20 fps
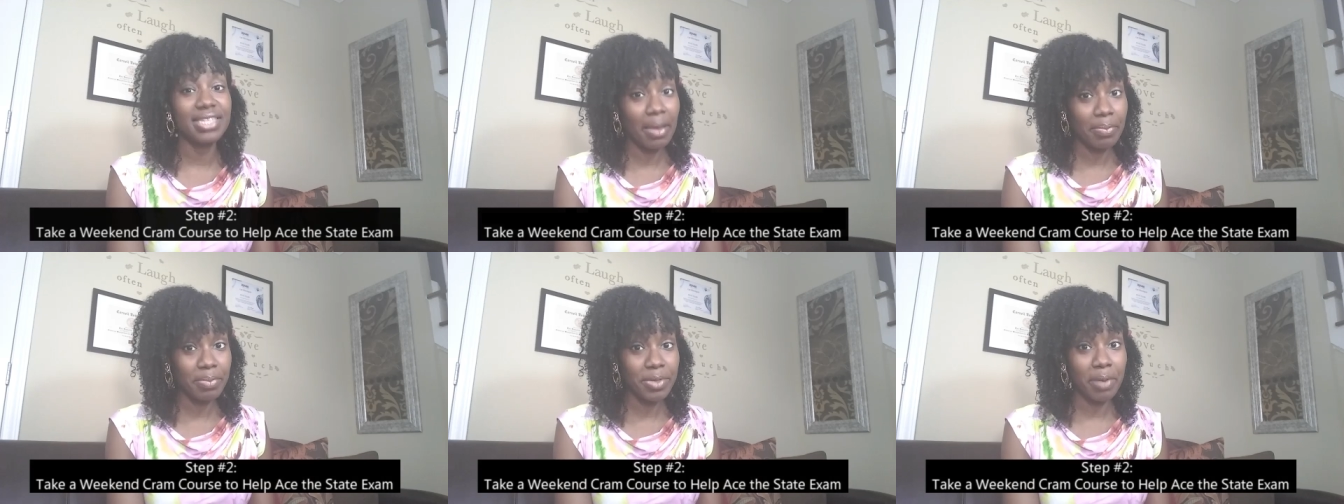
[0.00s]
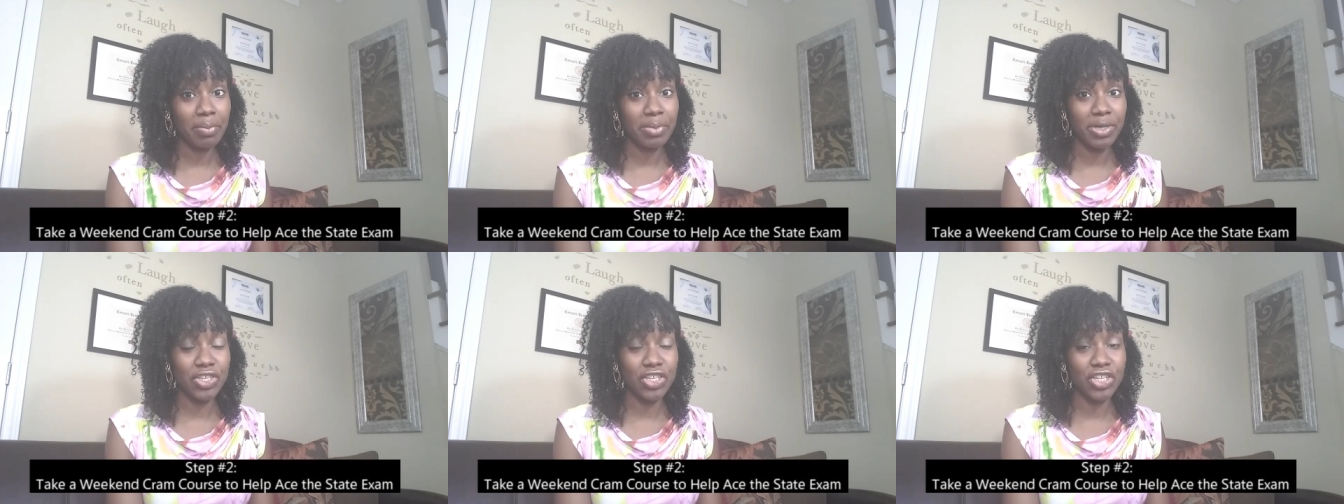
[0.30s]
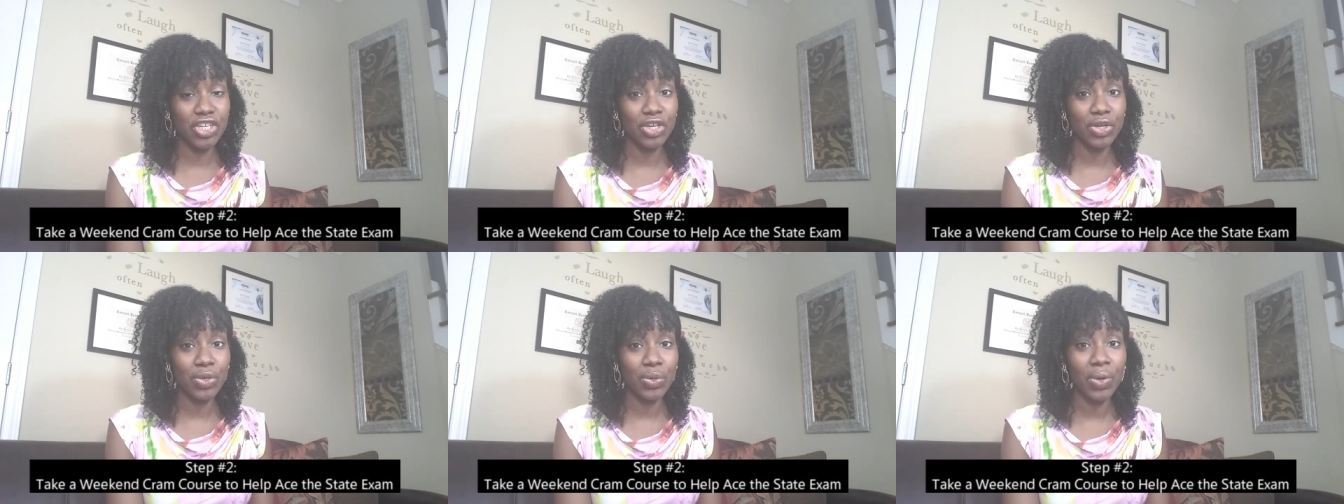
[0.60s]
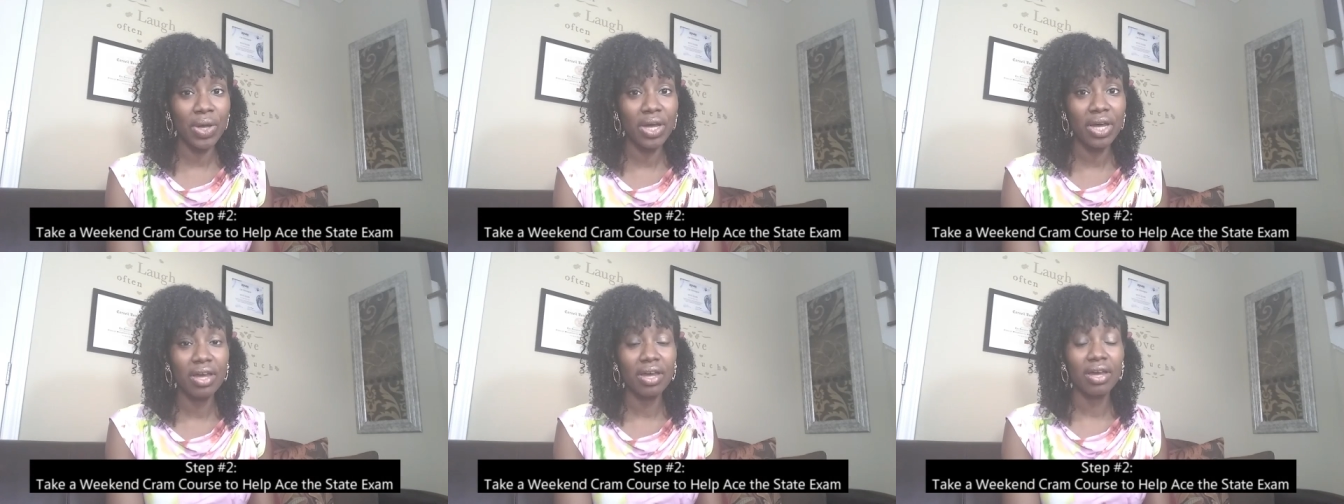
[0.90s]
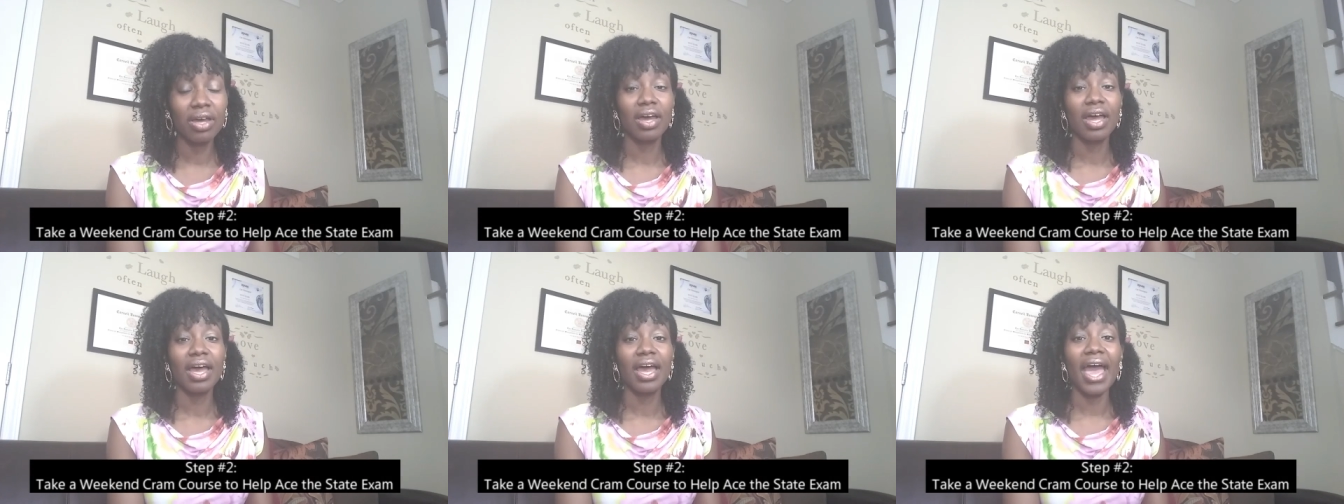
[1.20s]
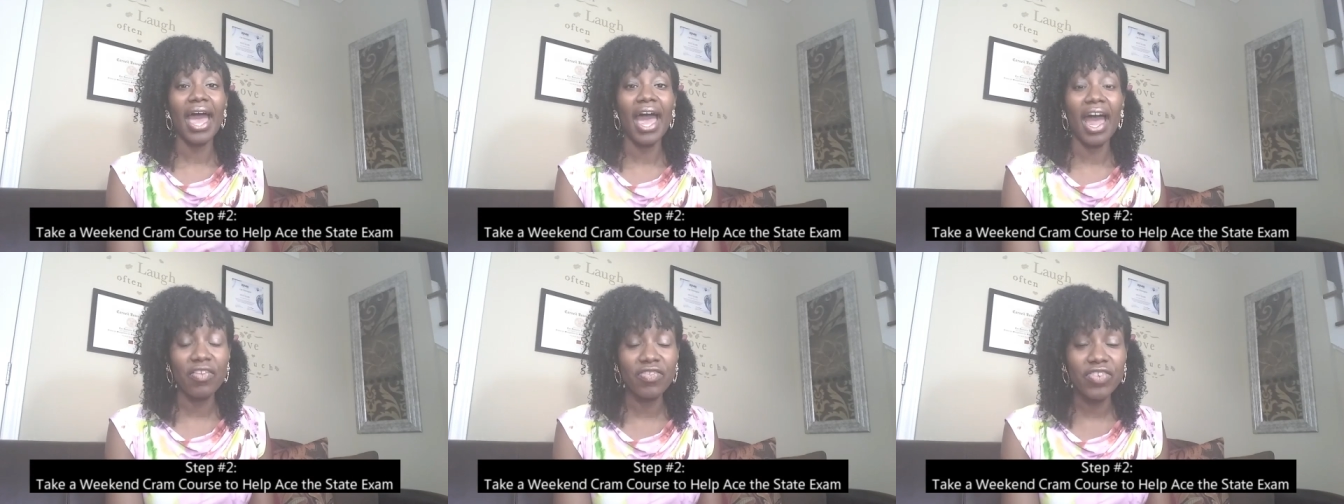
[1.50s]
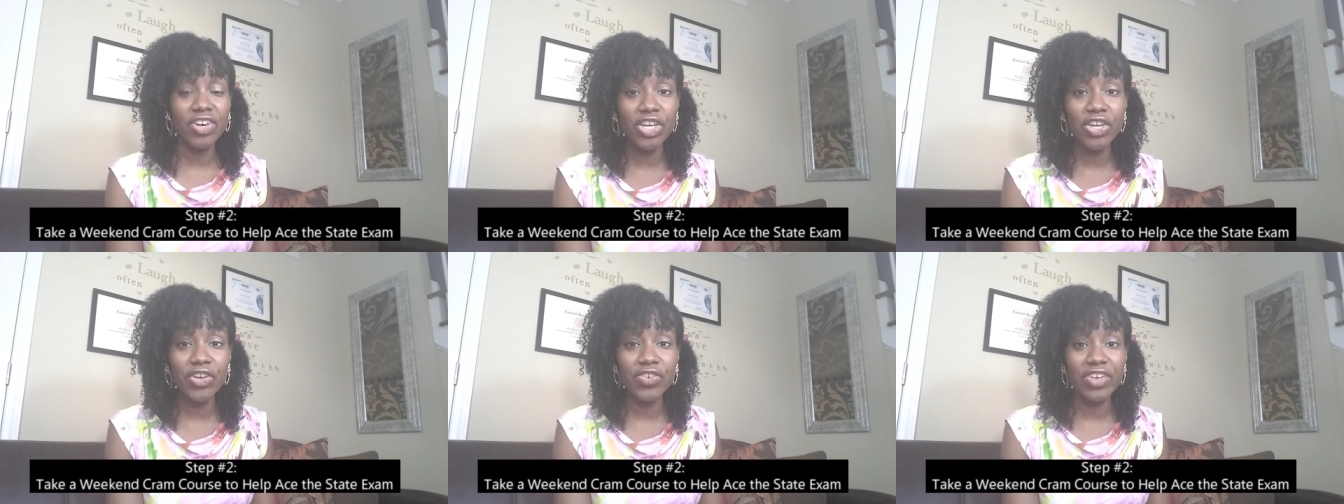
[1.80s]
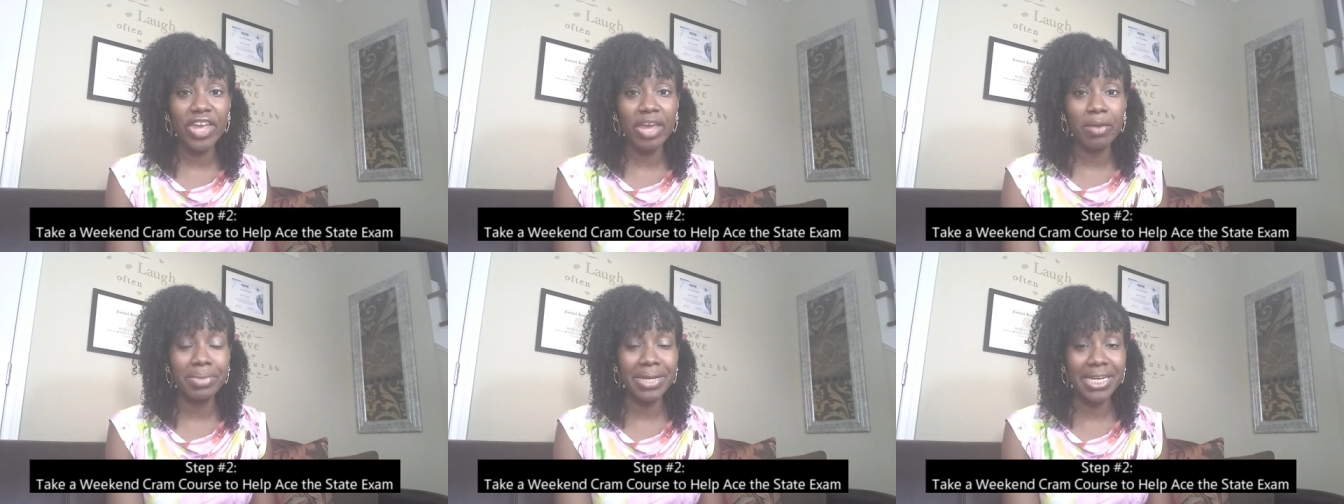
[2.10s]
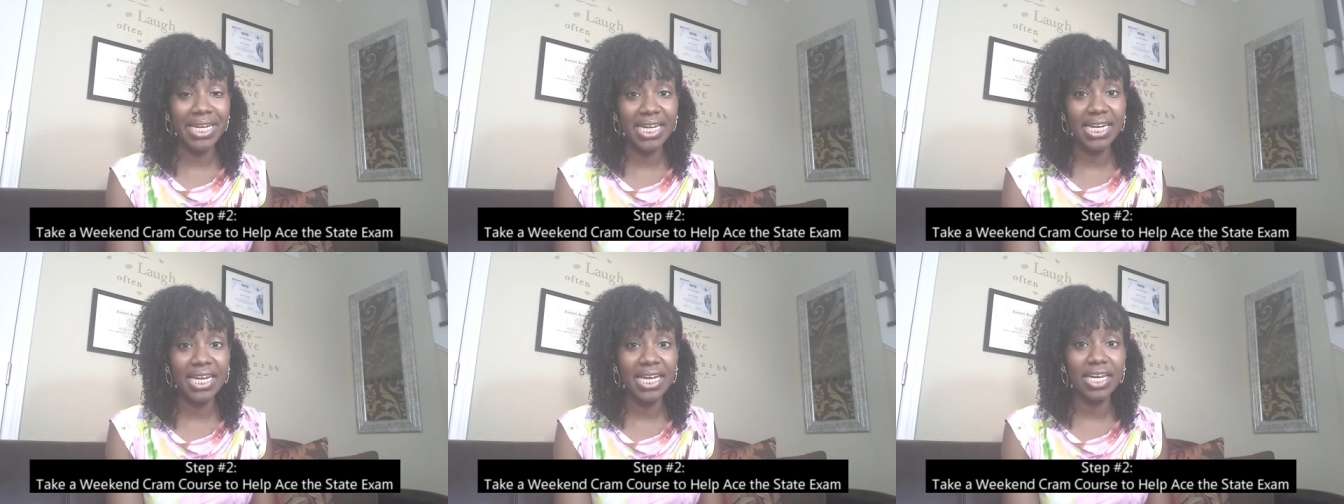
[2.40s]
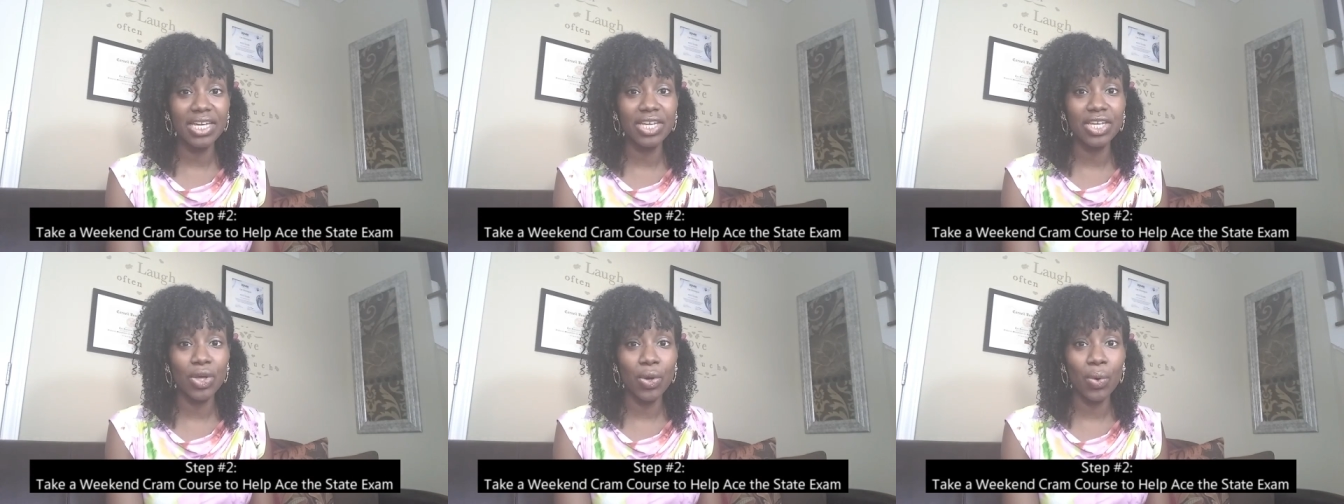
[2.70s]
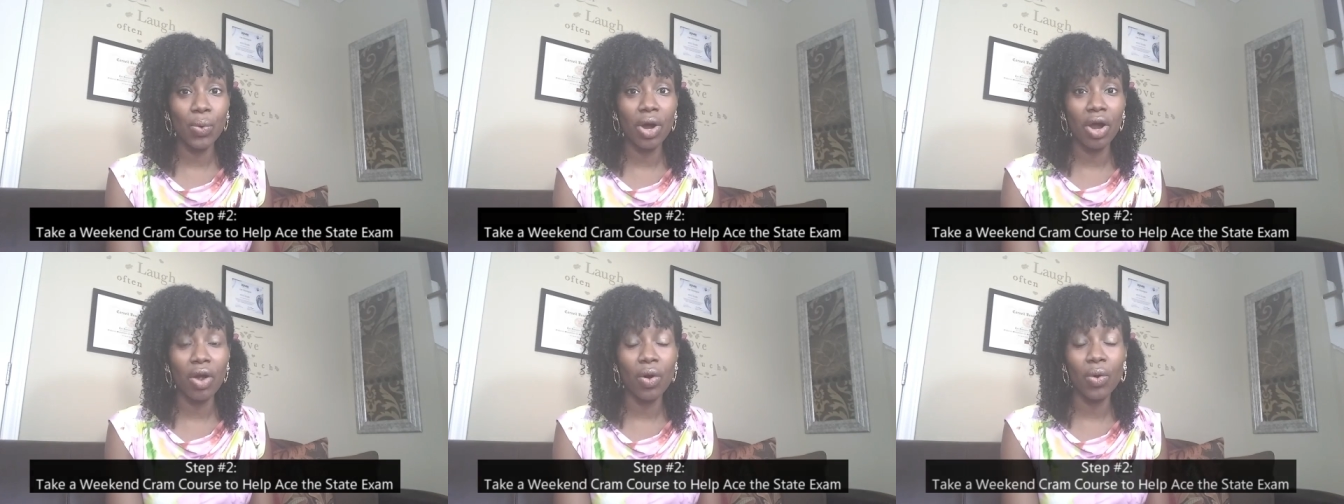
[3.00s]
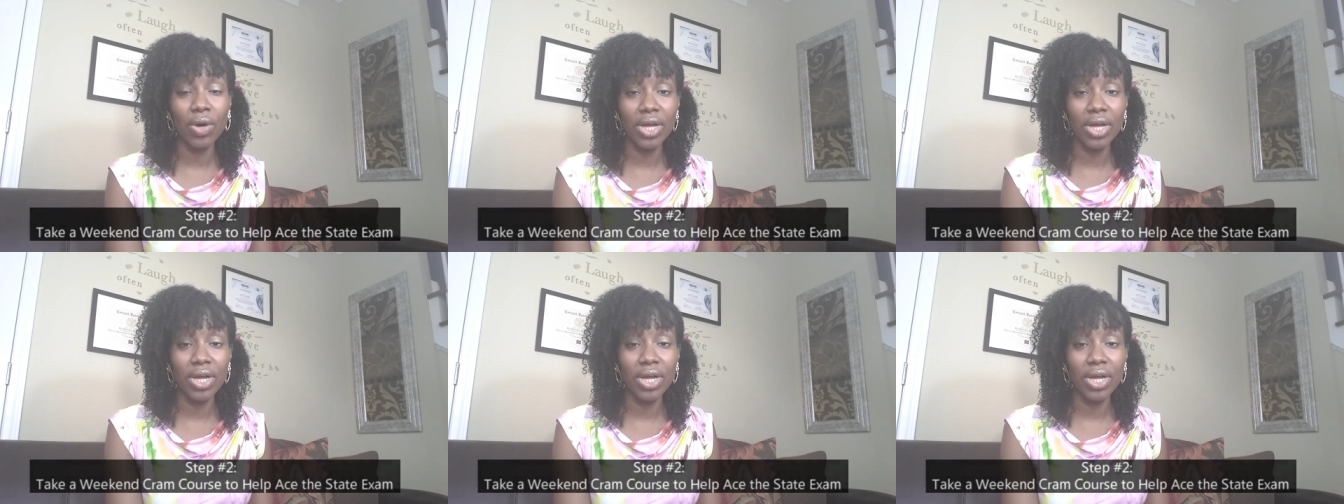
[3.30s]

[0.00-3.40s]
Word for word: Step number two, after you've completed your